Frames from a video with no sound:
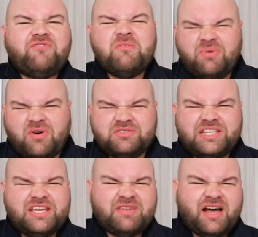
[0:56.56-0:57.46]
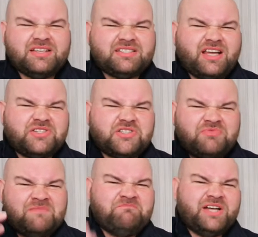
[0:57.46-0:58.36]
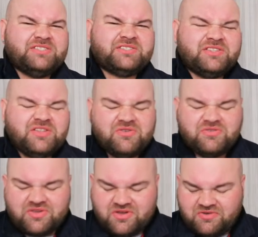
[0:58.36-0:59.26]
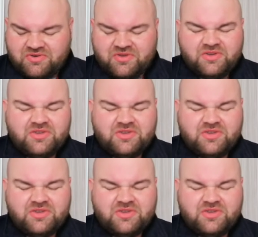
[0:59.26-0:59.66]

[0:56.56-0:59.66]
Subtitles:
football team that has that shrimp as the logo.